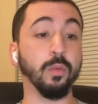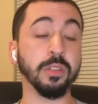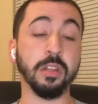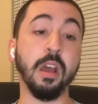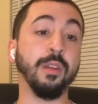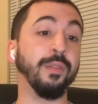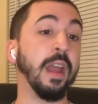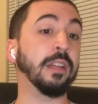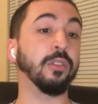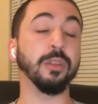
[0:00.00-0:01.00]
Leonard was a
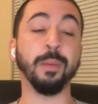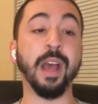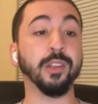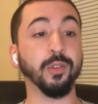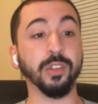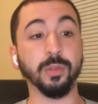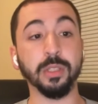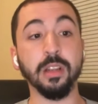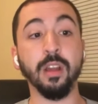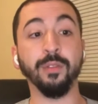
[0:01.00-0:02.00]
non-factor. The pass rush
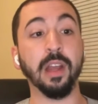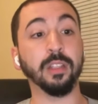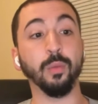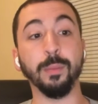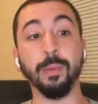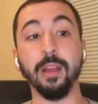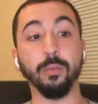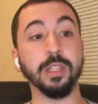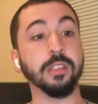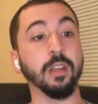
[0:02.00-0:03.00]
was a non-factor. We
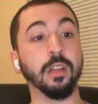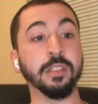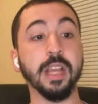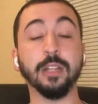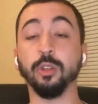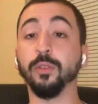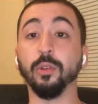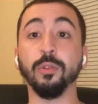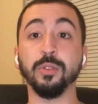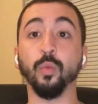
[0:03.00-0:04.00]
sacked
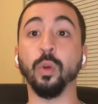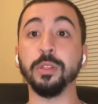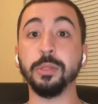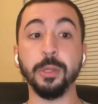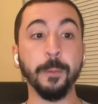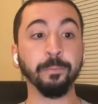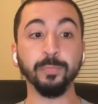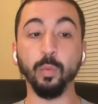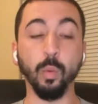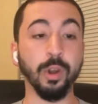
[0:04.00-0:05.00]
Trevor Lawrence once.
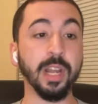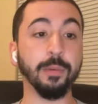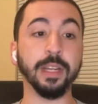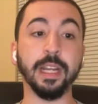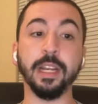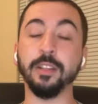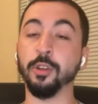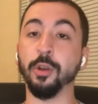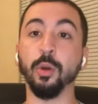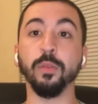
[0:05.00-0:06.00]
We weren't able to get any
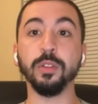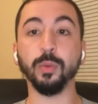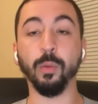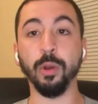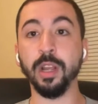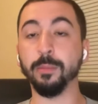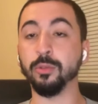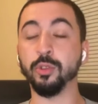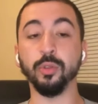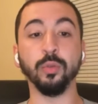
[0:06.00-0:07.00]
turnovers. We weren't
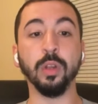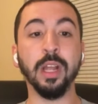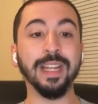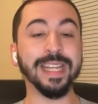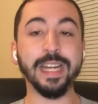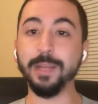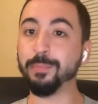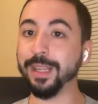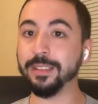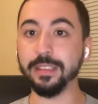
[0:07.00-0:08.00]
able to get any
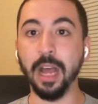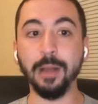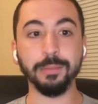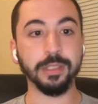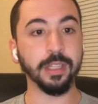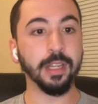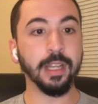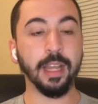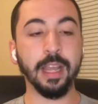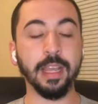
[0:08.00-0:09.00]
big stops.
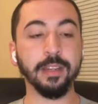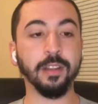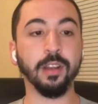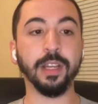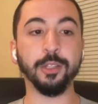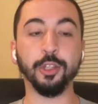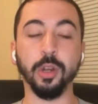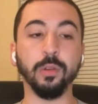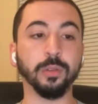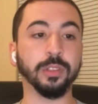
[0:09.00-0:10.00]
And it
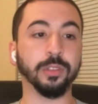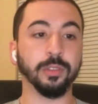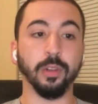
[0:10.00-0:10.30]
shows.